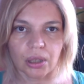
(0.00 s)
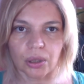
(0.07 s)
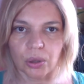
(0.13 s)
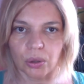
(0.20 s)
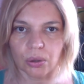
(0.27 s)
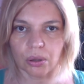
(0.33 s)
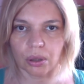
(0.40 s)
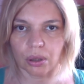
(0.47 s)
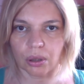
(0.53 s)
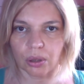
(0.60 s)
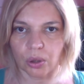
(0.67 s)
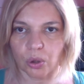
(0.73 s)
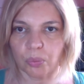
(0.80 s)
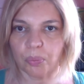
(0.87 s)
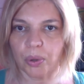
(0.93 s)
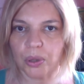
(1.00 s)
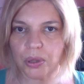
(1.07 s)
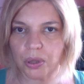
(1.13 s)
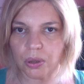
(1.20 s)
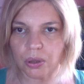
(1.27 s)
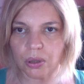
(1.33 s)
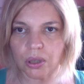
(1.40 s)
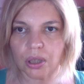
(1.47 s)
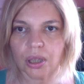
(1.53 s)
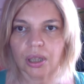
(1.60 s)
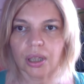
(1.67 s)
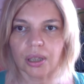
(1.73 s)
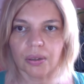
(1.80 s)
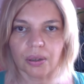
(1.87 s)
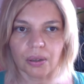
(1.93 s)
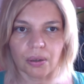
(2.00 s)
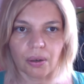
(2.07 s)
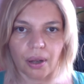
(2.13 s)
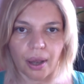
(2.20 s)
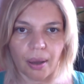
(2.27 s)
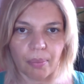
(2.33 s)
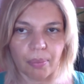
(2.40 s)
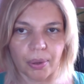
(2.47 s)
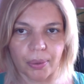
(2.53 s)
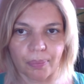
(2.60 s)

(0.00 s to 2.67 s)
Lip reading: your postdoc in her lab.